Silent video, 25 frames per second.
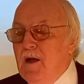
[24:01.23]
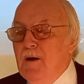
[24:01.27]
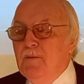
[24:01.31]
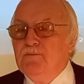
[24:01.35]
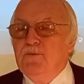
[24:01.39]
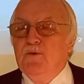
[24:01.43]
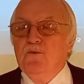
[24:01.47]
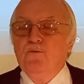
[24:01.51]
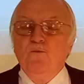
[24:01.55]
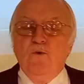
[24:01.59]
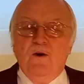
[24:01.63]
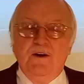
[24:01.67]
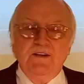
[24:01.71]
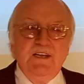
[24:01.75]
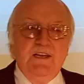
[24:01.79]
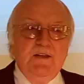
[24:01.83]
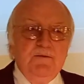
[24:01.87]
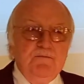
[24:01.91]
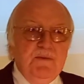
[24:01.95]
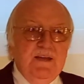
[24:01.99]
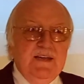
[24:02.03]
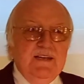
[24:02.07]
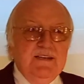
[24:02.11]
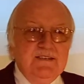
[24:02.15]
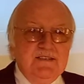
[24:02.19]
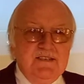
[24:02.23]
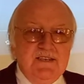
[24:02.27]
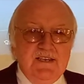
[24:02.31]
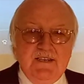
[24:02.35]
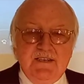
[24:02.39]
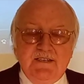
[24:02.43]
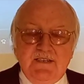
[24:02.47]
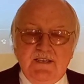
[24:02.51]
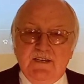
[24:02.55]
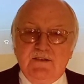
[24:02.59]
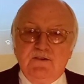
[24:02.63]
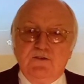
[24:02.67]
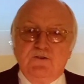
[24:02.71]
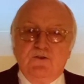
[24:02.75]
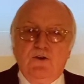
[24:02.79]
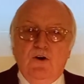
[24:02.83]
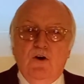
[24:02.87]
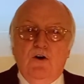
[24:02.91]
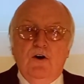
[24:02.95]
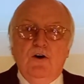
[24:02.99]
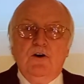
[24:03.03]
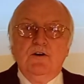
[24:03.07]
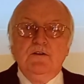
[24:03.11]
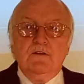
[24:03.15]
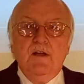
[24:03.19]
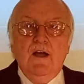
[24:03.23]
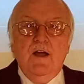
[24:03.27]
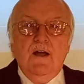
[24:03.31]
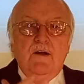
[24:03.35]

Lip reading: But what he means is that God